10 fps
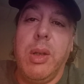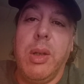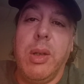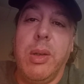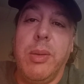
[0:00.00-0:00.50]

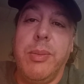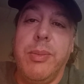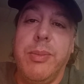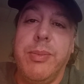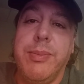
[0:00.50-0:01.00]
and
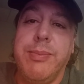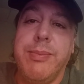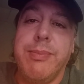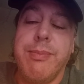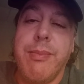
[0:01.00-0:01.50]

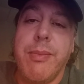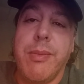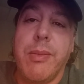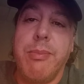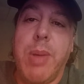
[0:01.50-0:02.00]

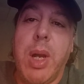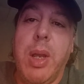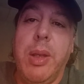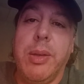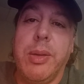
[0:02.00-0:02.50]

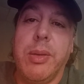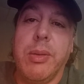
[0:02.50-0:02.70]
bias